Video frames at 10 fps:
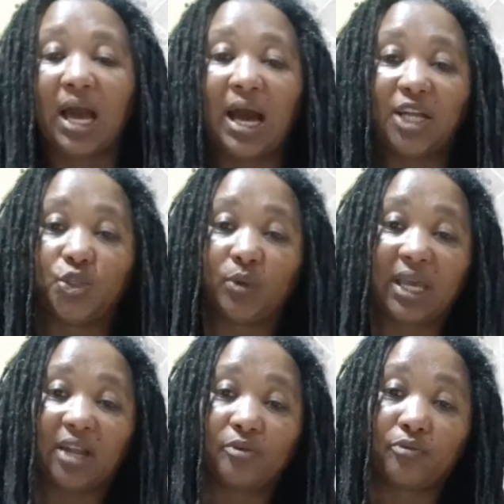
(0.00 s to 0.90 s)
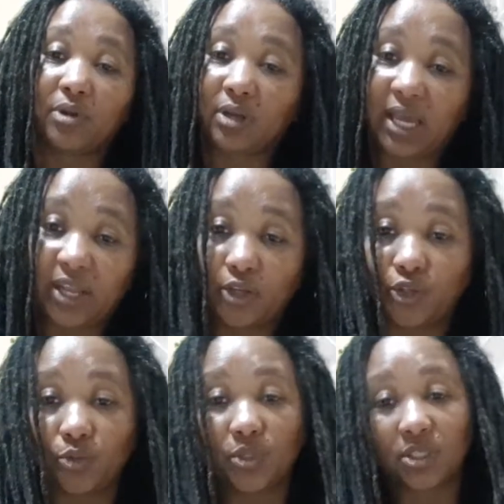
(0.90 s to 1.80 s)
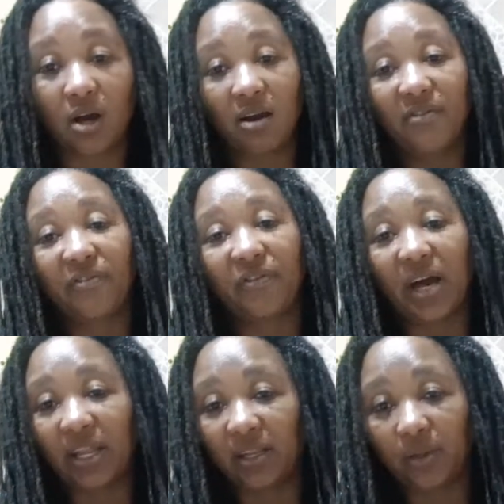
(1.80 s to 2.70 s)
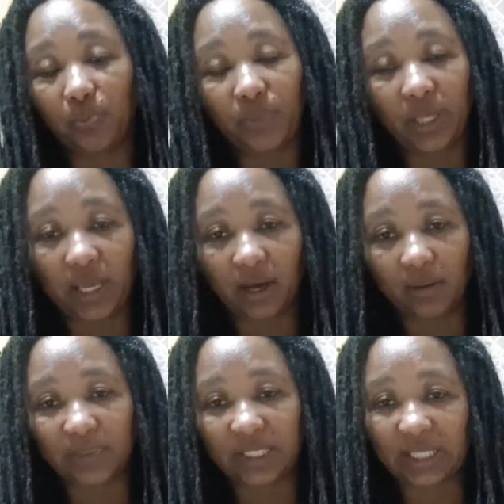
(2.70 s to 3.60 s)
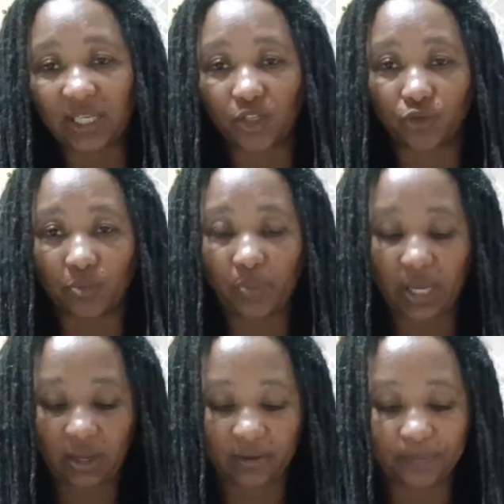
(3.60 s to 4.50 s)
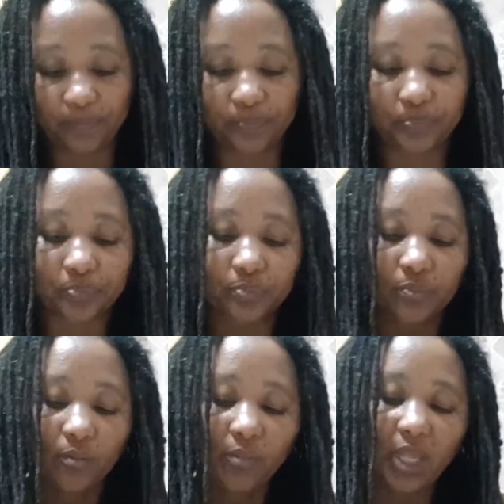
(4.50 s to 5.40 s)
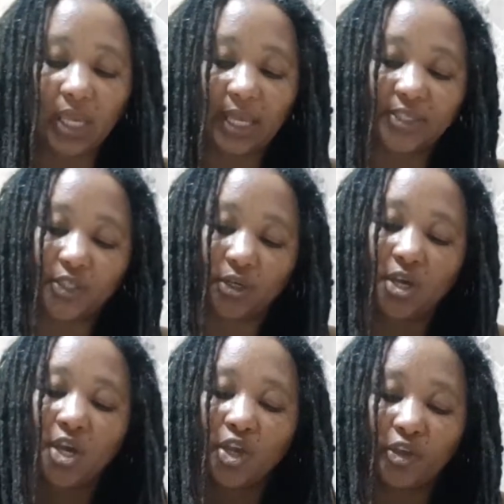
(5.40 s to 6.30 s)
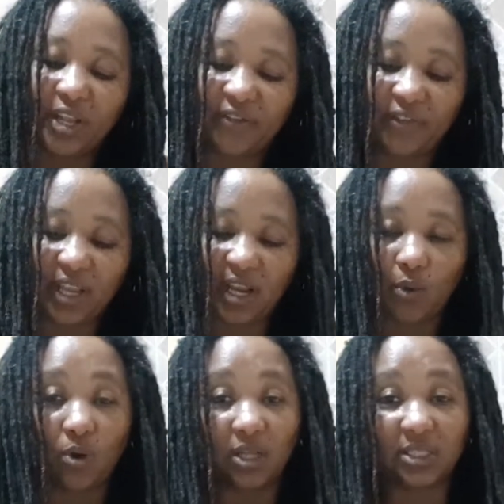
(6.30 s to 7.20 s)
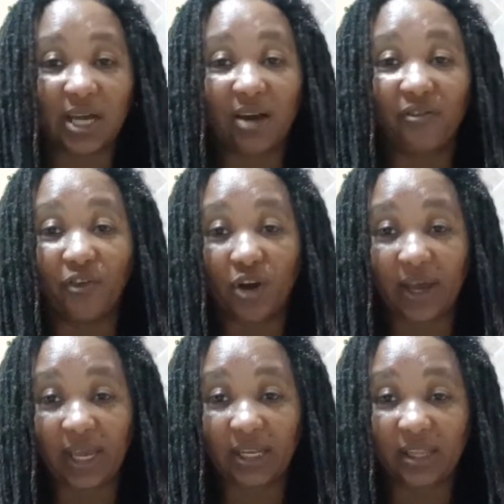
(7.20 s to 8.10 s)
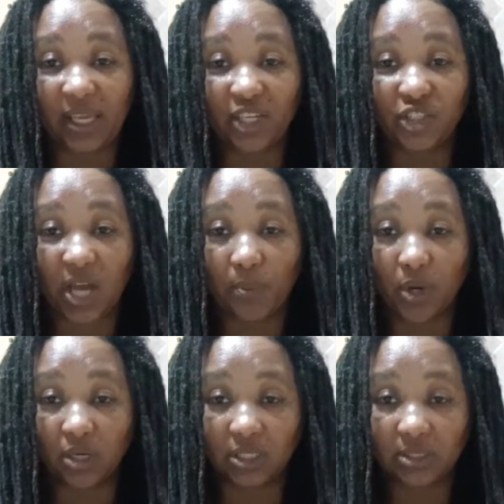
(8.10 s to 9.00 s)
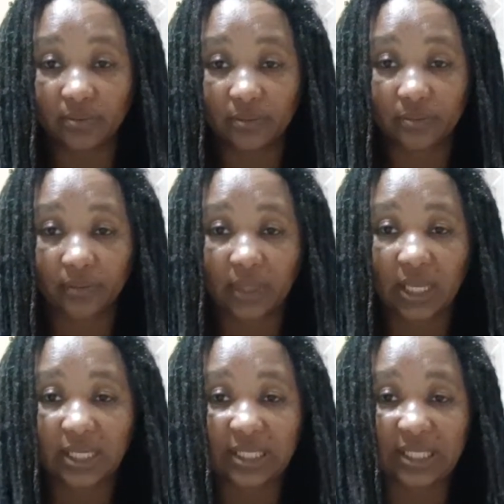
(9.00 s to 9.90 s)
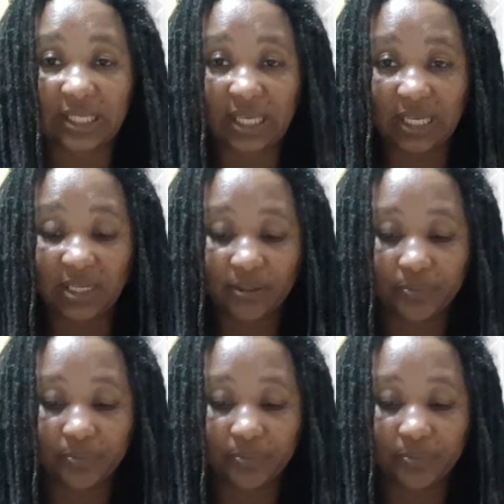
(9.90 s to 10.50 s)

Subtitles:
and you can get the juice off and the seeds remain. Okay, so you definitely want to avoid the jamun seed,